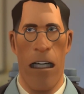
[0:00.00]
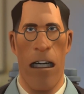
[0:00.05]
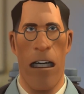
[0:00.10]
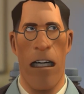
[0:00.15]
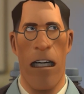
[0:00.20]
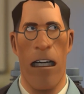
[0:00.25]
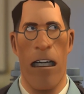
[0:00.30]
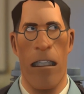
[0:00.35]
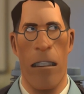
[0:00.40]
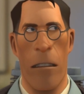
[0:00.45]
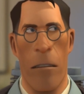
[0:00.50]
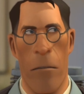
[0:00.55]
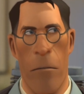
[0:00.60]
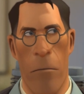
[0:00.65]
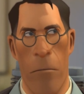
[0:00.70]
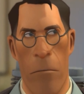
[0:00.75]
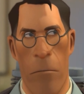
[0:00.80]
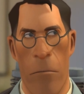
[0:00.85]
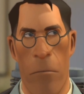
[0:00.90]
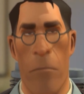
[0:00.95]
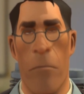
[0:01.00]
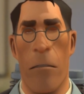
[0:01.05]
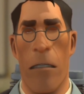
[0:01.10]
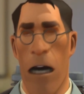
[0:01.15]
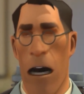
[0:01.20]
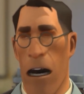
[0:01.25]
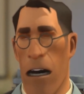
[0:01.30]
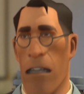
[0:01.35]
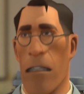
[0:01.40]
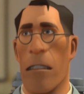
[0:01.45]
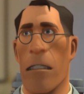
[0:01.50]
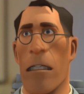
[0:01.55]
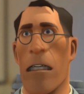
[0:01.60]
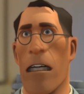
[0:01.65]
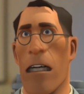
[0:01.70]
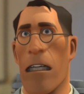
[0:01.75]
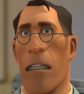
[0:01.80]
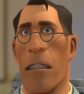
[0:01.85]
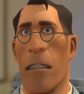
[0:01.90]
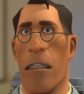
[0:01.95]
But yeah, if
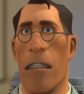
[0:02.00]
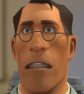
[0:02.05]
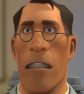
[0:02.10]
you could please